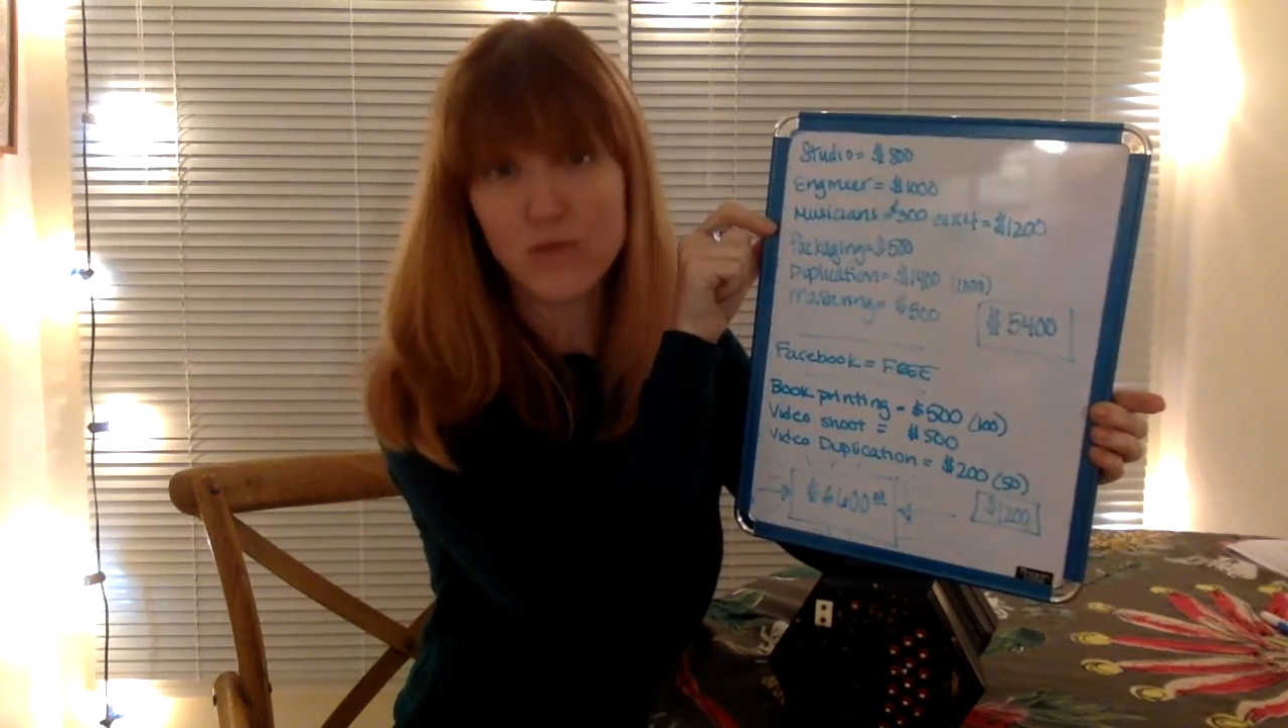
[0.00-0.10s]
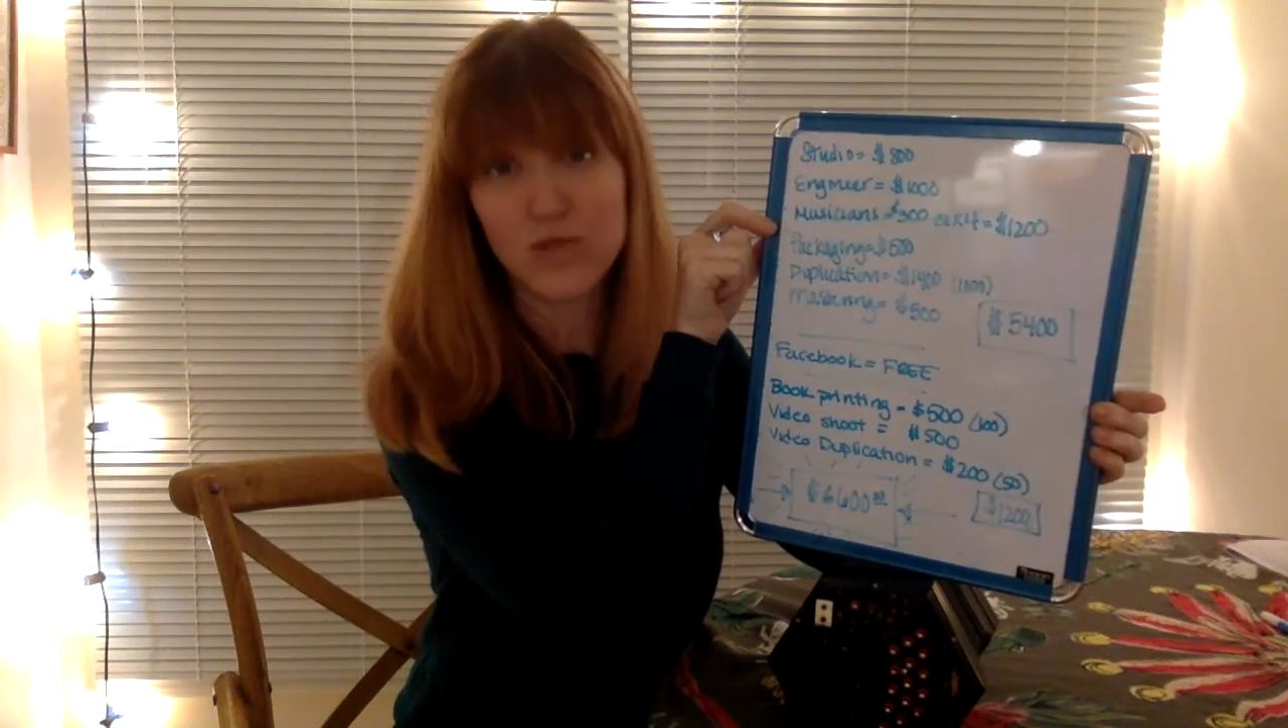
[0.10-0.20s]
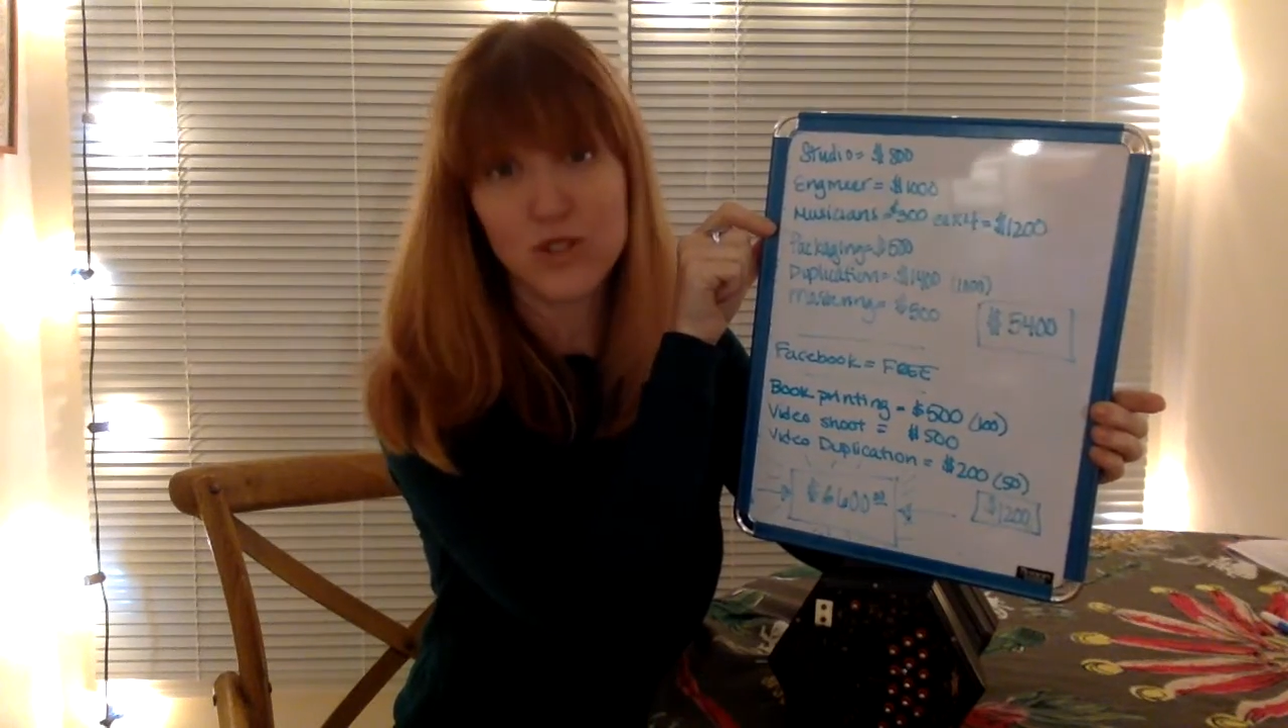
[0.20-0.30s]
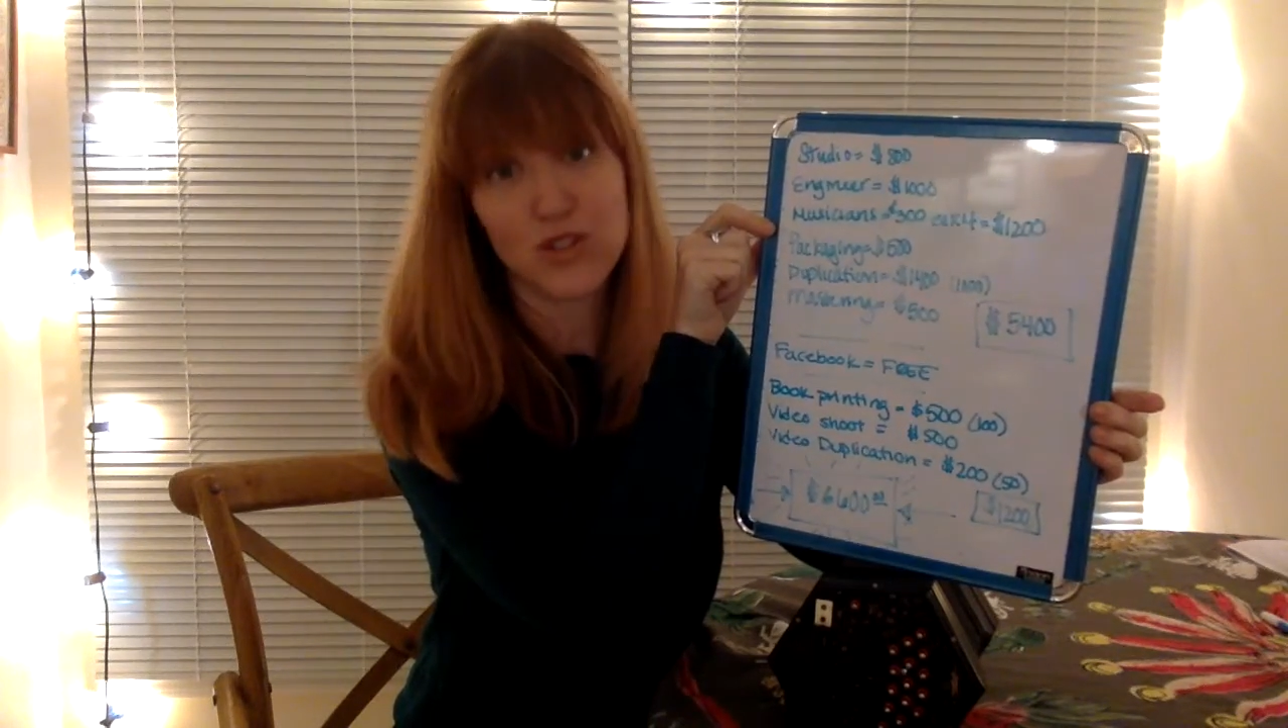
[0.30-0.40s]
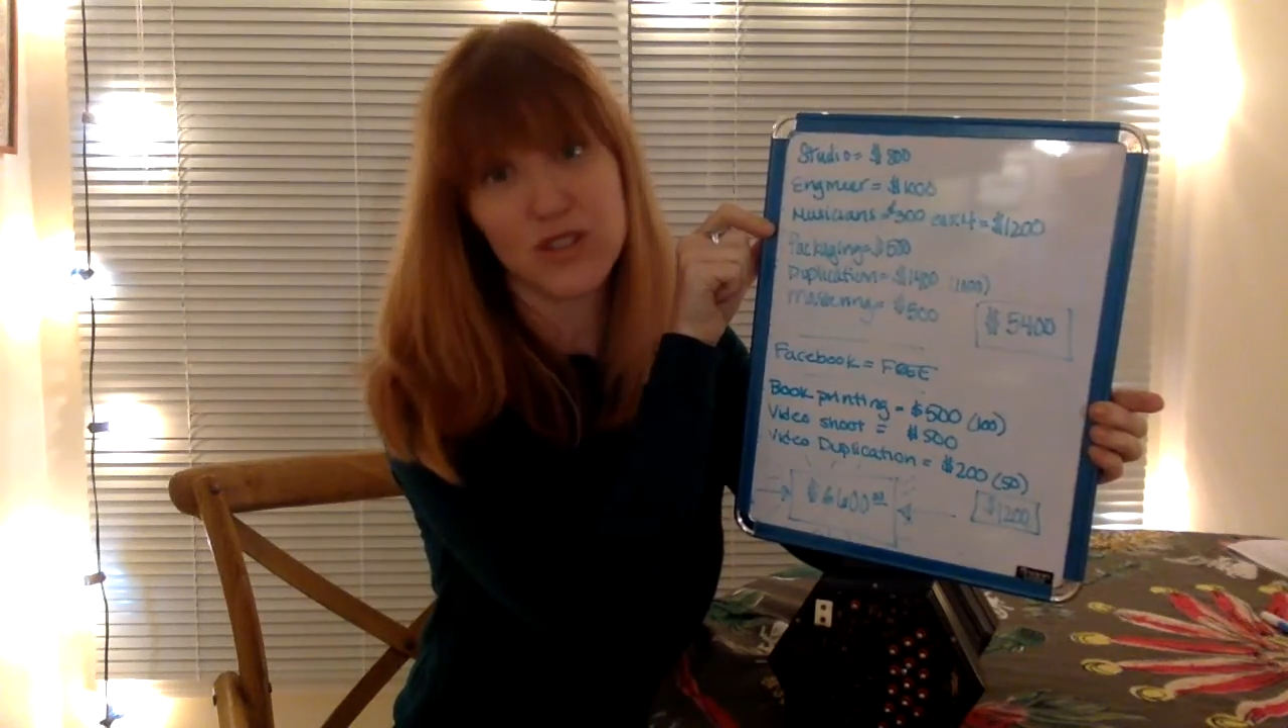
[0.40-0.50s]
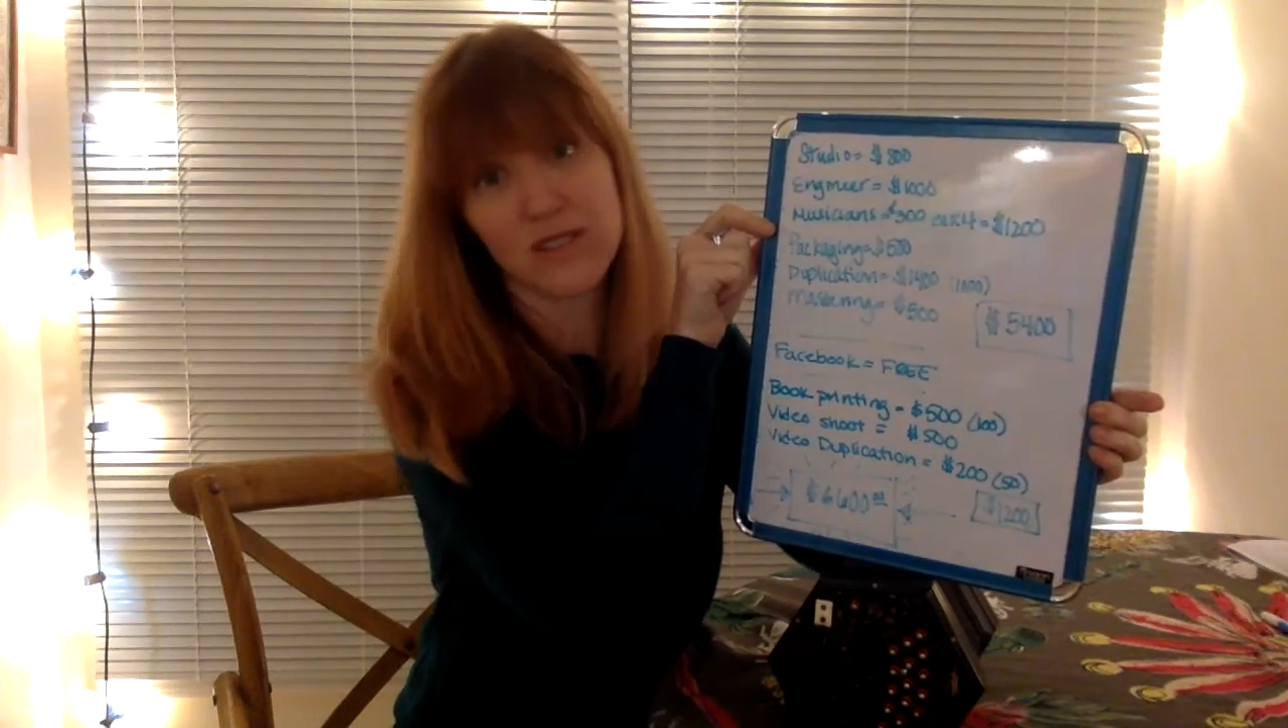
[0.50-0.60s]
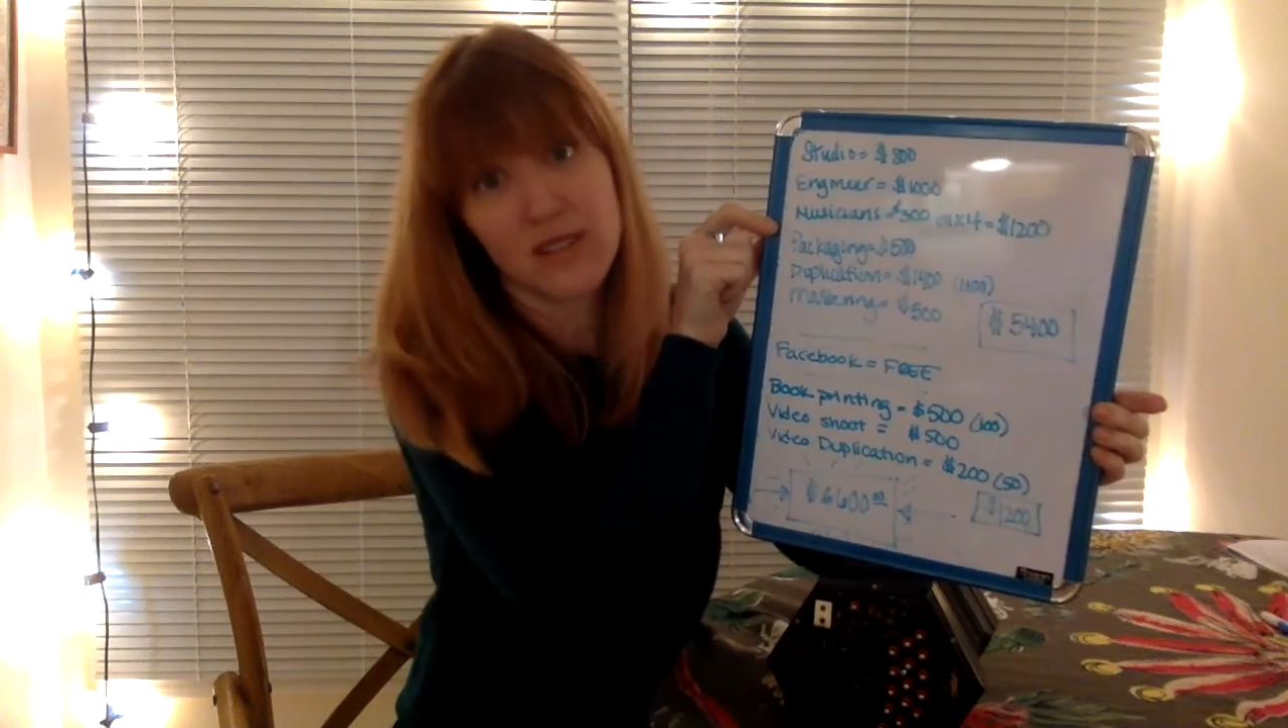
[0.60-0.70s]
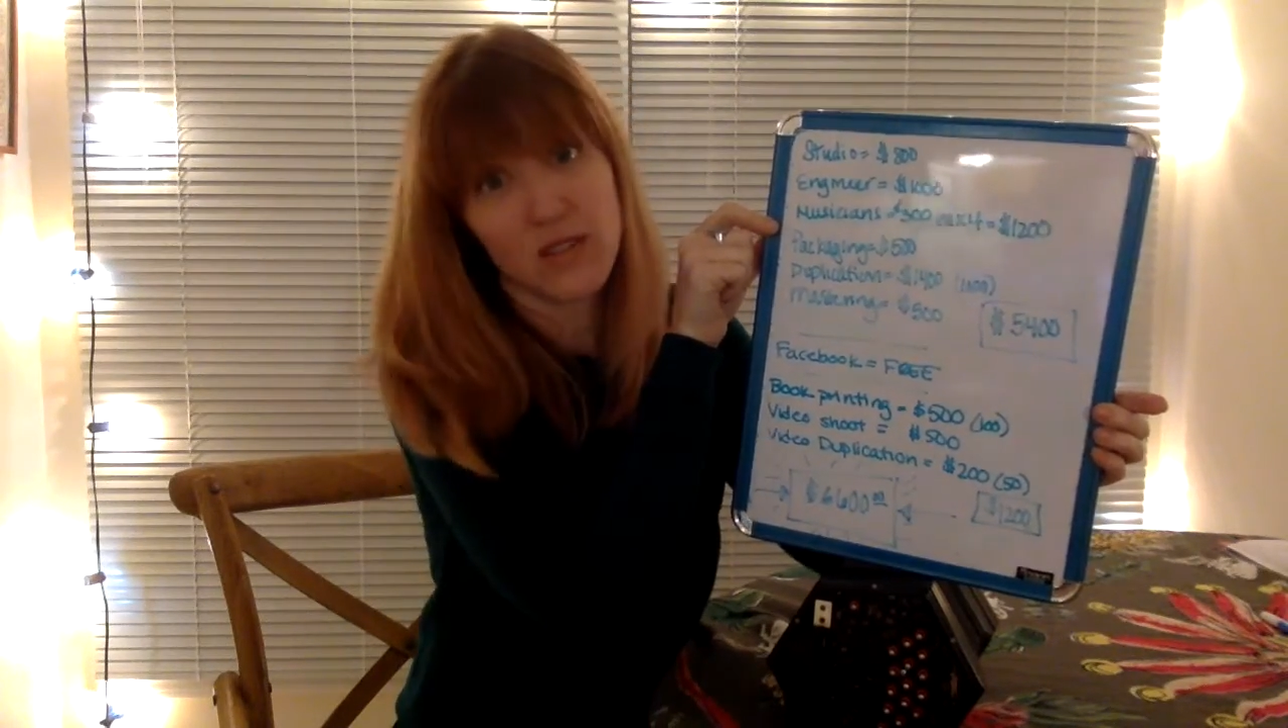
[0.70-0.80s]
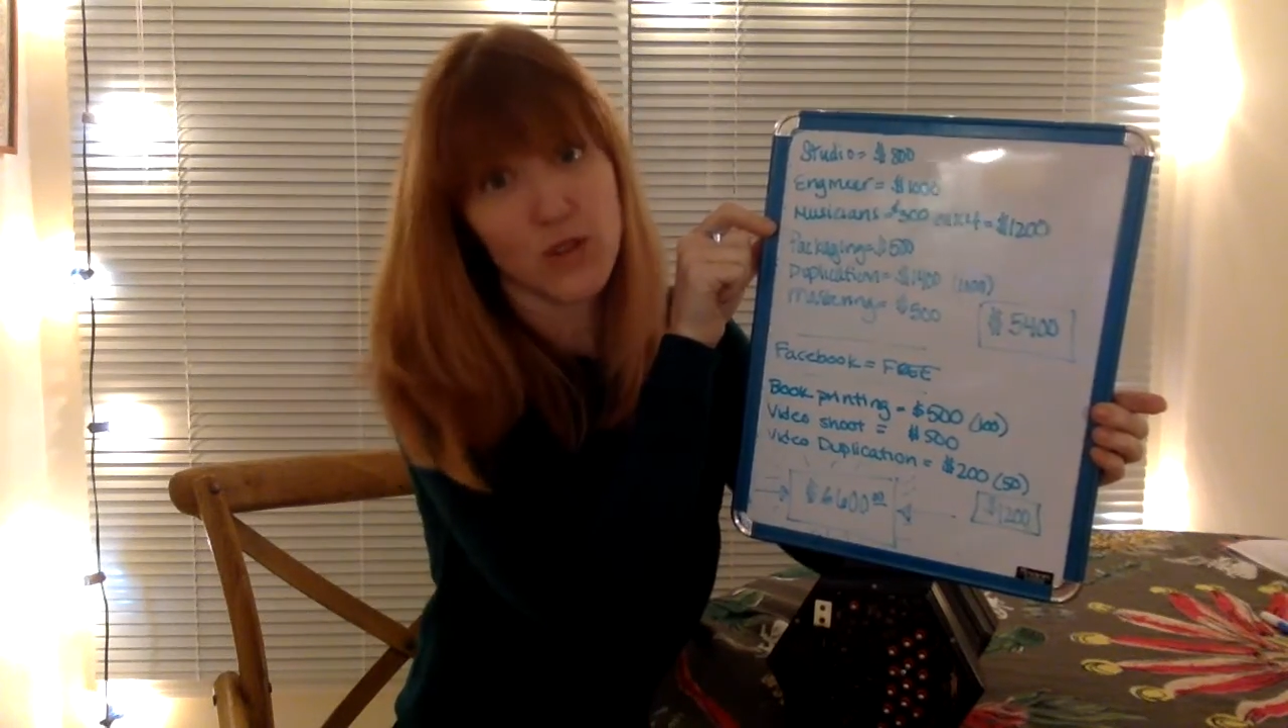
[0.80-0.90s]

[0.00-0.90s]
musicians and